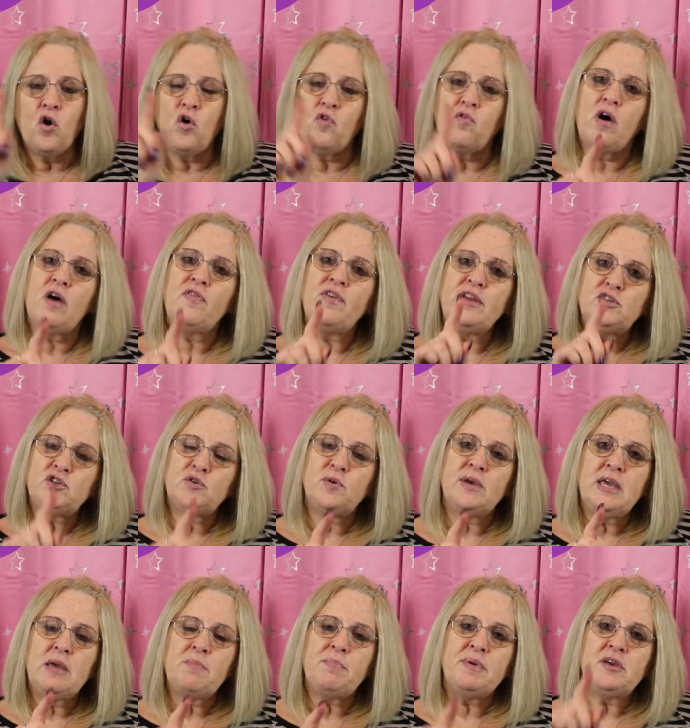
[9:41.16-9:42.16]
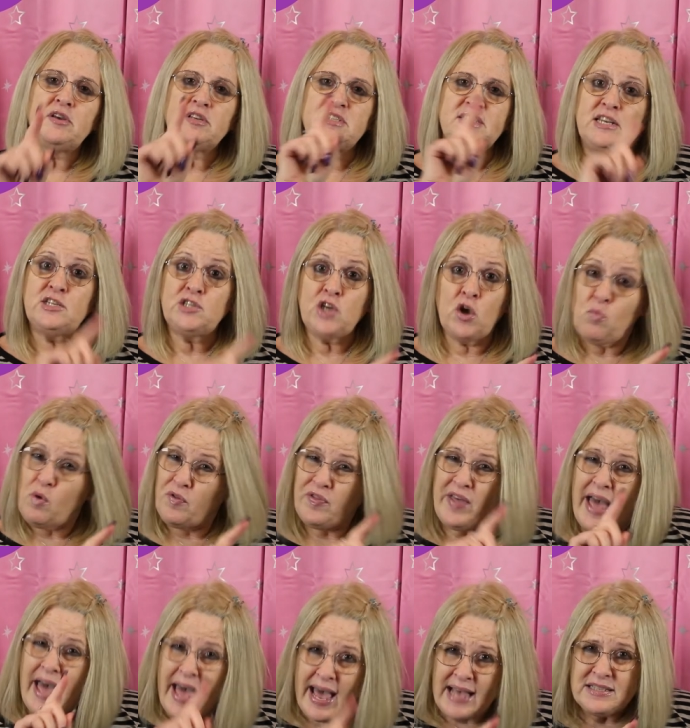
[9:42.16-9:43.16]
or are they doing it because they don't want
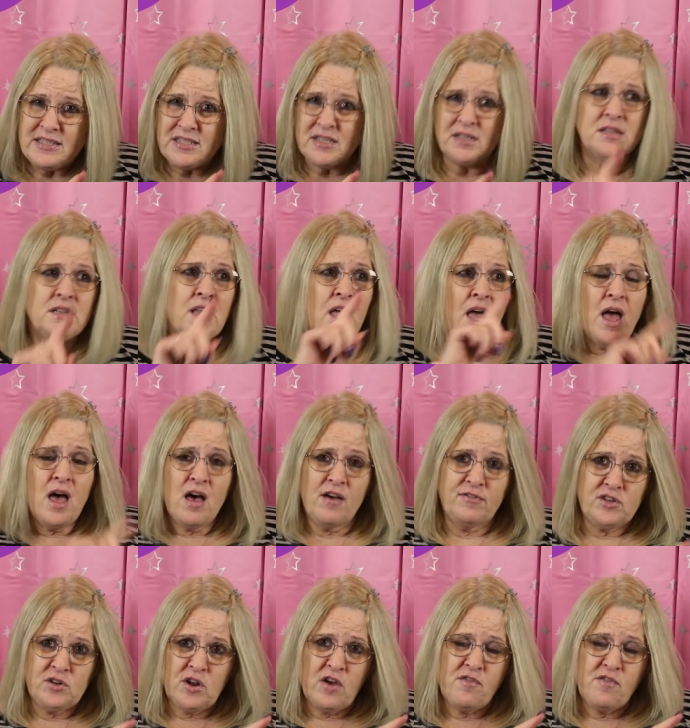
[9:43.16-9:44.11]
the hassle of,